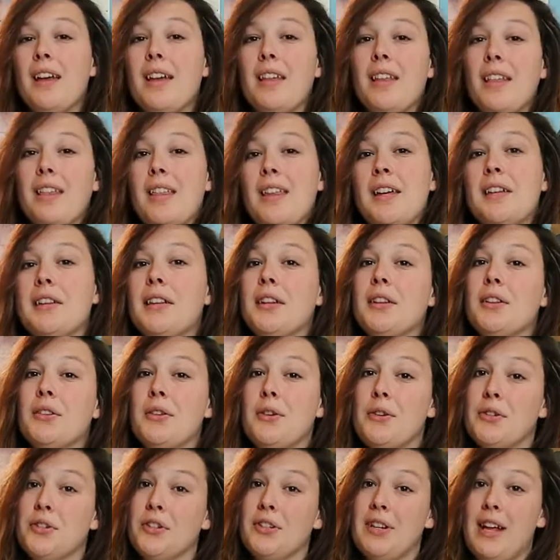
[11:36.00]
This
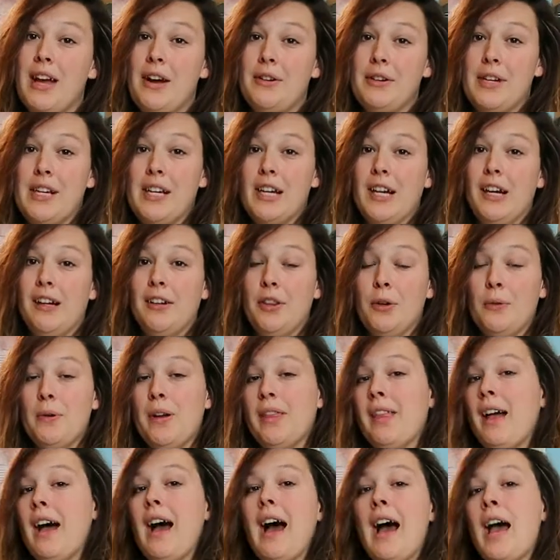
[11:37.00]
enclosure down here, the
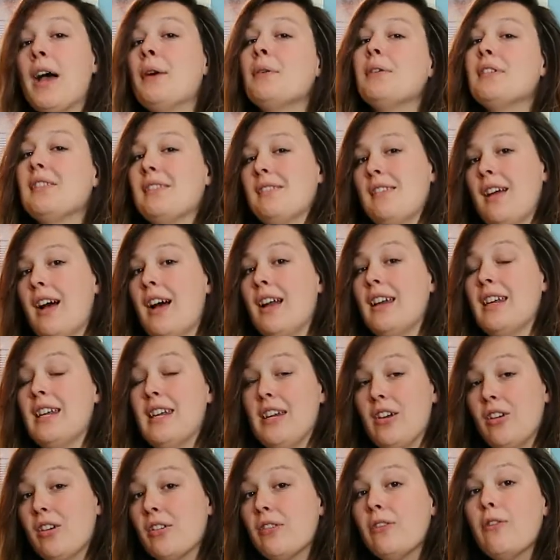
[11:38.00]
one that I was not
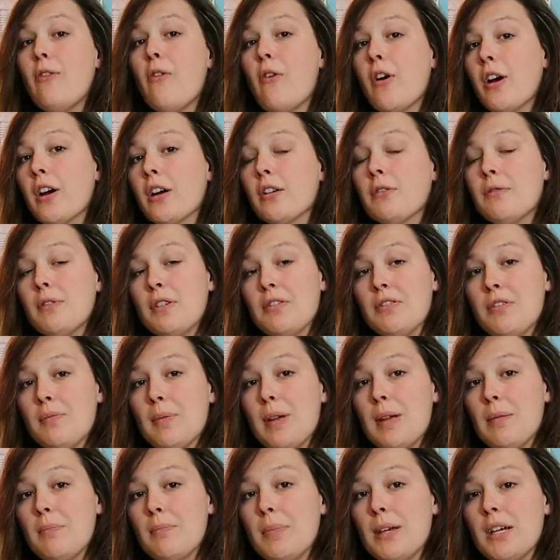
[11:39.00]
here for when it was
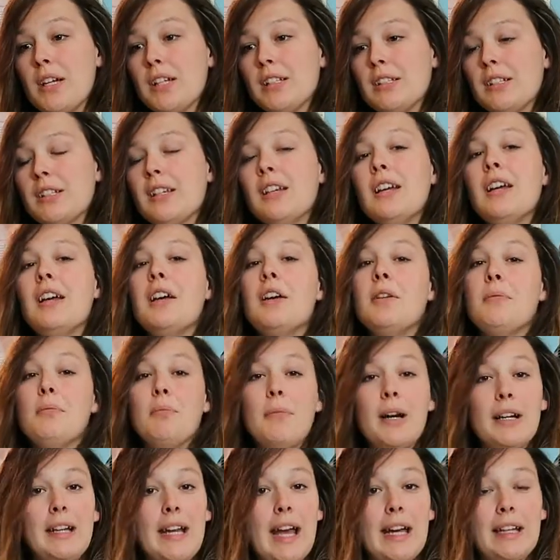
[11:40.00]
being built,
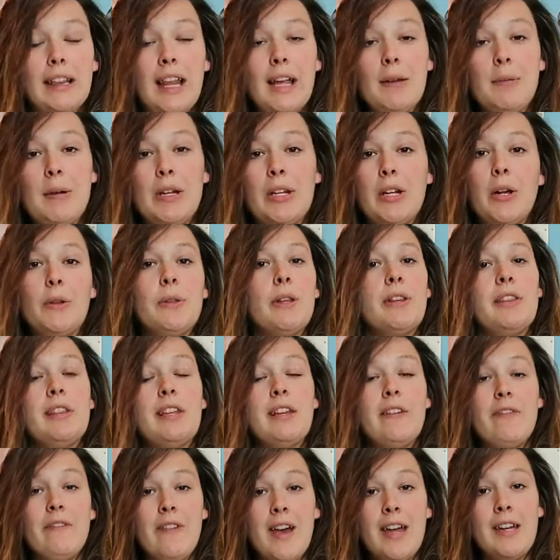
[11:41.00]
my dad let me know that
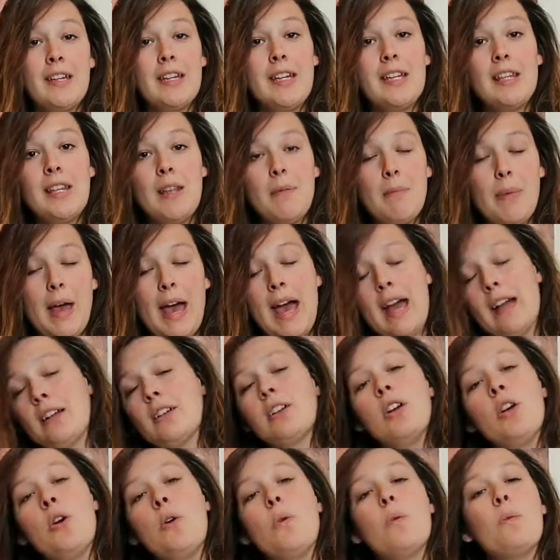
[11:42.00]
the vent in the back
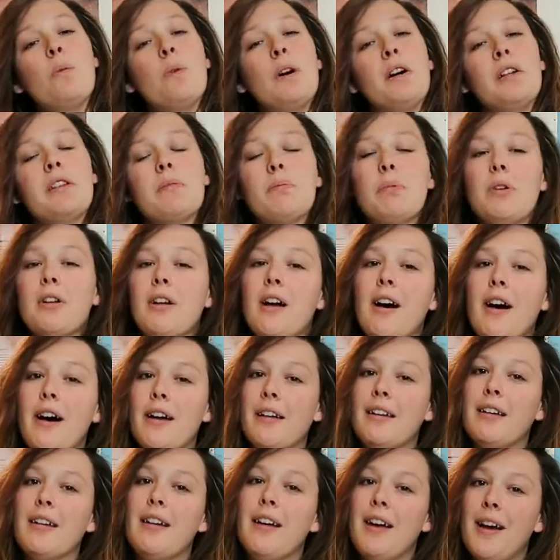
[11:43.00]
was put
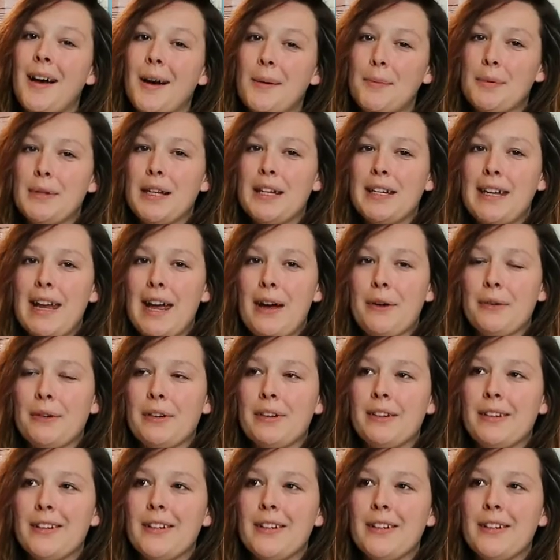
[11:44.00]
on upside down.